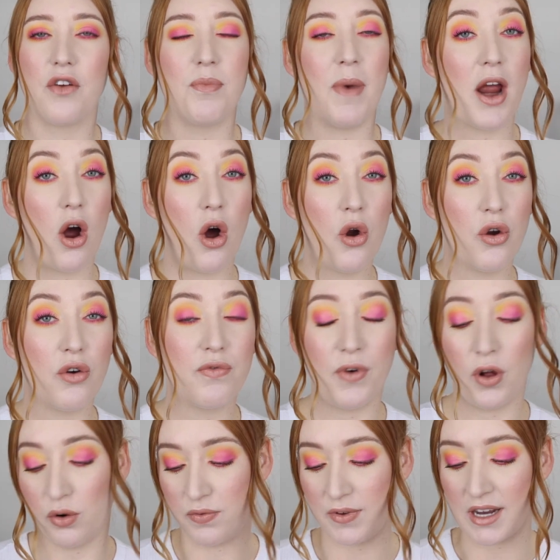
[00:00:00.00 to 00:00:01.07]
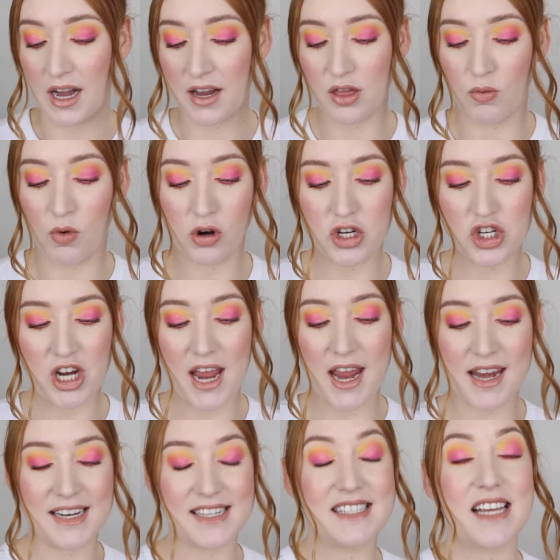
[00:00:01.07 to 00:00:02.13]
of my own fault for getting the wrong shade.